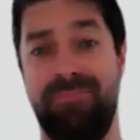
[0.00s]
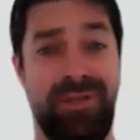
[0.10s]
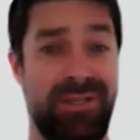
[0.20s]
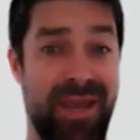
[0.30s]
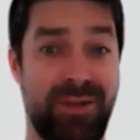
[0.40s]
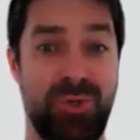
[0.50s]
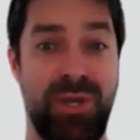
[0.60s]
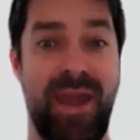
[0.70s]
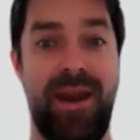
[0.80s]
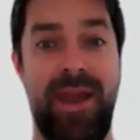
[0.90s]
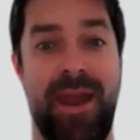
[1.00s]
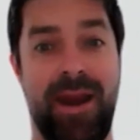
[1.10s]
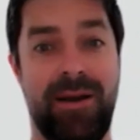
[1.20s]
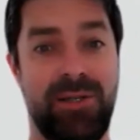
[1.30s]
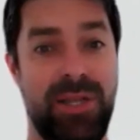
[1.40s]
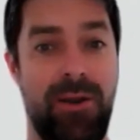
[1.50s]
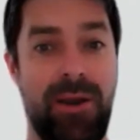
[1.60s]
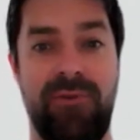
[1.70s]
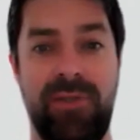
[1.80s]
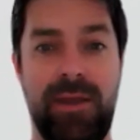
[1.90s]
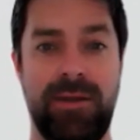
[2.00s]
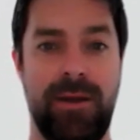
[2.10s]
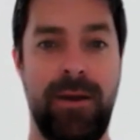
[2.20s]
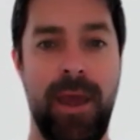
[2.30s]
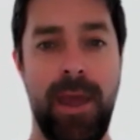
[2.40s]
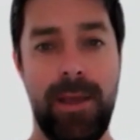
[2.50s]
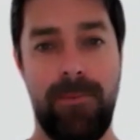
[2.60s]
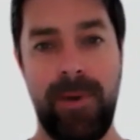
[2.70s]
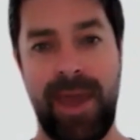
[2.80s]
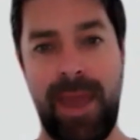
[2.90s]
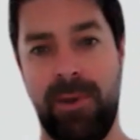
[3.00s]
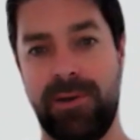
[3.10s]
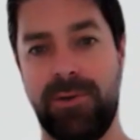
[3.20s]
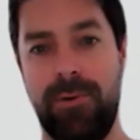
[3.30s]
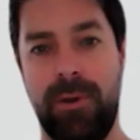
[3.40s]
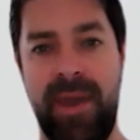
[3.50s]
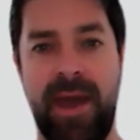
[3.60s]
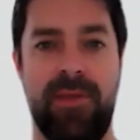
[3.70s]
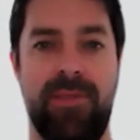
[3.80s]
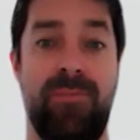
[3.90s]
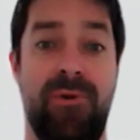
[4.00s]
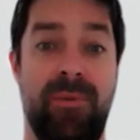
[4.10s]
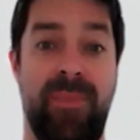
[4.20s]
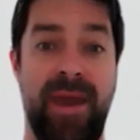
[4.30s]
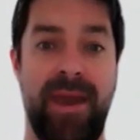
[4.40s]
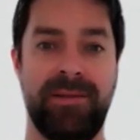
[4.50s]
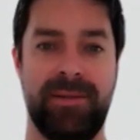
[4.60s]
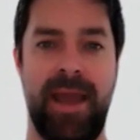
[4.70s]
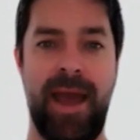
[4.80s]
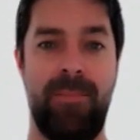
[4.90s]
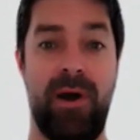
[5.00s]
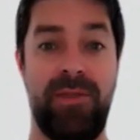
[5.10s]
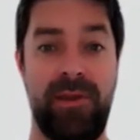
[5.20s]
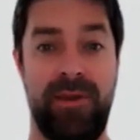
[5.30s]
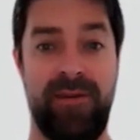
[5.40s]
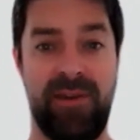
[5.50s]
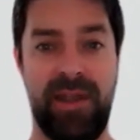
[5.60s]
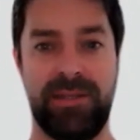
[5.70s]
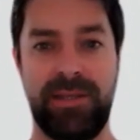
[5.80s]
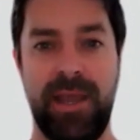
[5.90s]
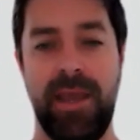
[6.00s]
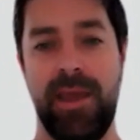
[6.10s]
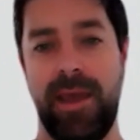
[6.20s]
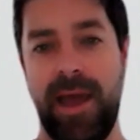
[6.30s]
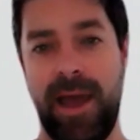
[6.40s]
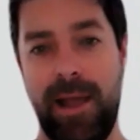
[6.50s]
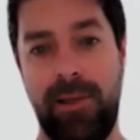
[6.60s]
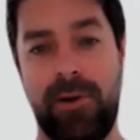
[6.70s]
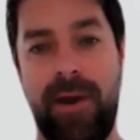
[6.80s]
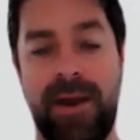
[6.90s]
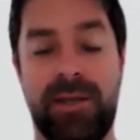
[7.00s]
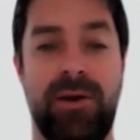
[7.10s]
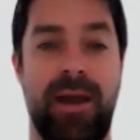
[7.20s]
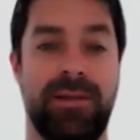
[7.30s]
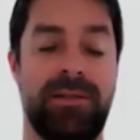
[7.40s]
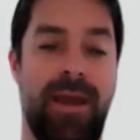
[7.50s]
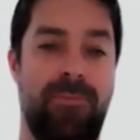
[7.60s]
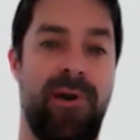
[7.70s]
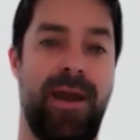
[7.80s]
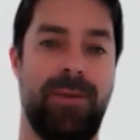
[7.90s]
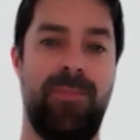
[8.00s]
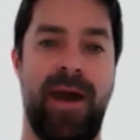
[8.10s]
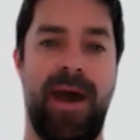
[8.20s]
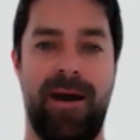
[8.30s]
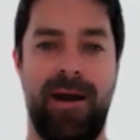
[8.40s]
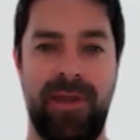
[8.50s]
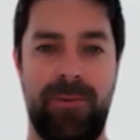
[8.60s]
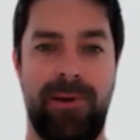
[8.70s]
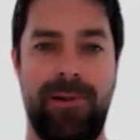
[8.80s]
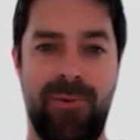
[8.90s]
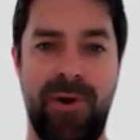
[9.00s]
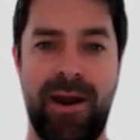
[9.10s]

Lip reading: just a casual chat and sharing everything you did. We came in to talk about the Brew bags. I think you've given us a lot of great insights into that product, but I think we got a lot more